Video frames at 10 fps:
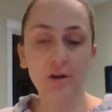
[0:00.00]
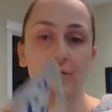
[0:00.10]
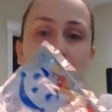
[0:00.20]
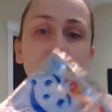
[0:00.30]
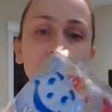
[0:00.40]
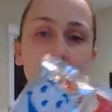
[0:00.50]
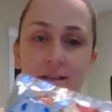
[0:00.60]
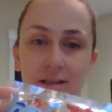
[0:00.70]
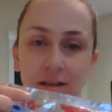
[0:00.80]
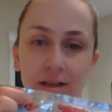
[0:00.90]
which
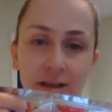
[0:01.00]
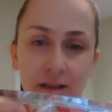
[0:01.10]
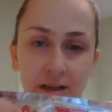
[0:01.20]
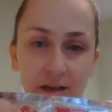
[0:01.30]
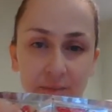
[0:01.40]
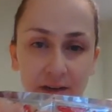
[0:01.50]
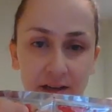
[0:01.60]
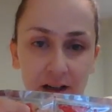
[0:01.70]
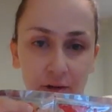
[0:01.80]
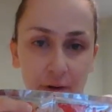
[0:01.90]
has a little bit of
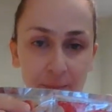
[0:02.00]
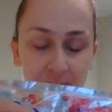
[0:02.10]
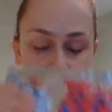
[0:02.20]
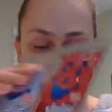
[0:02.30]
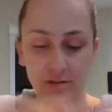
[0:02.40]
yellow up here.